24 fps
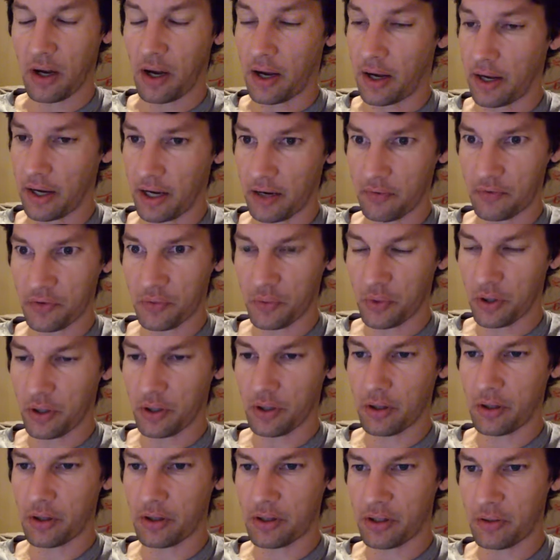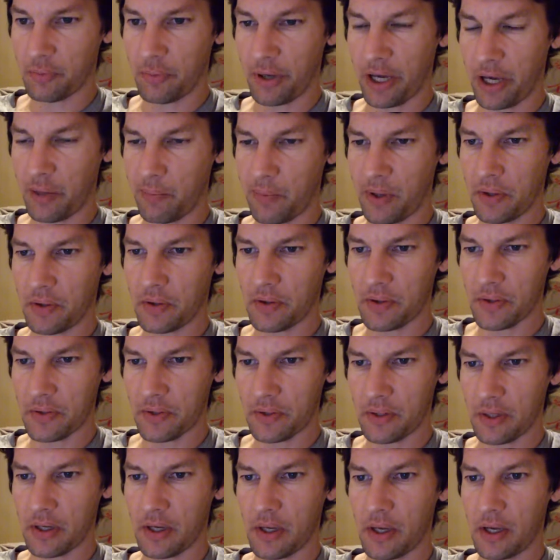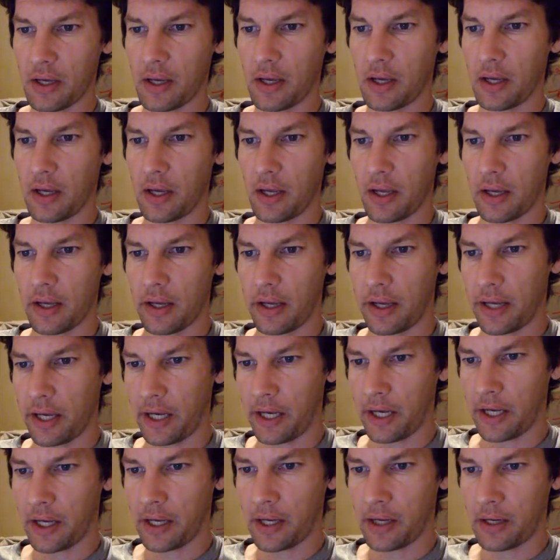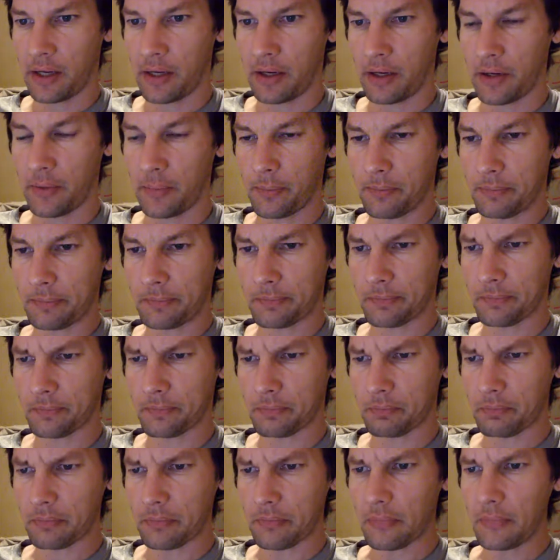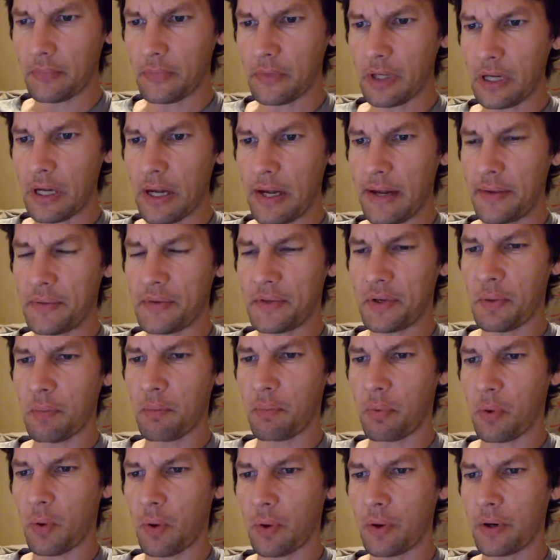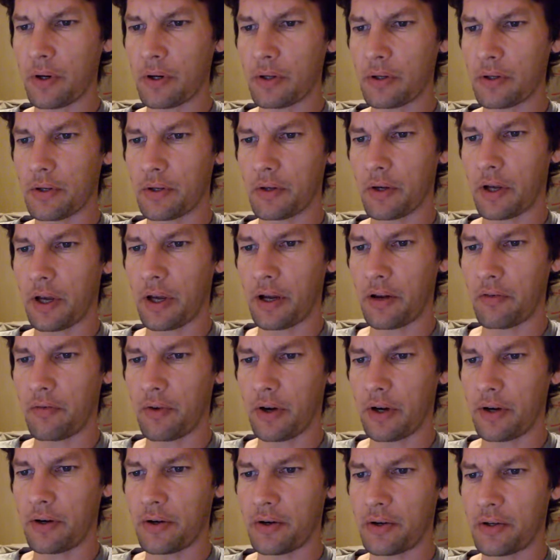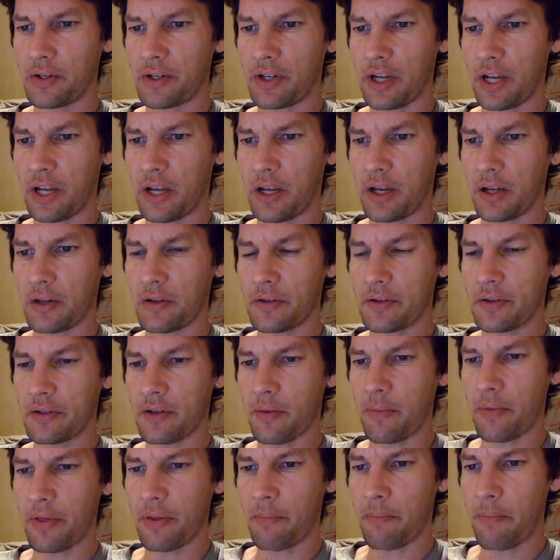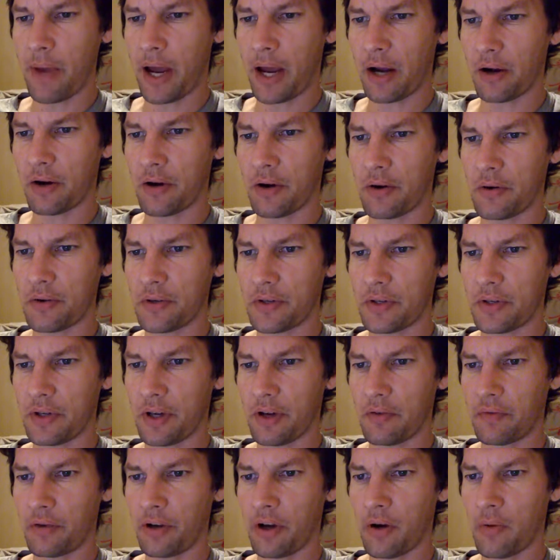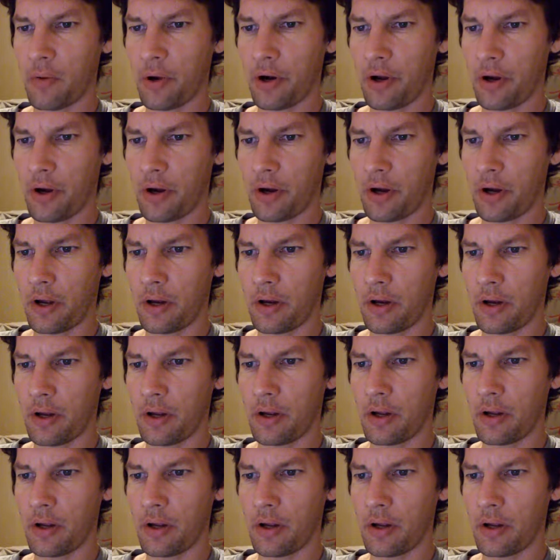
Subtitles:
I have to work to pay bills. And it's important to kind of understand some of the macro stuff going on.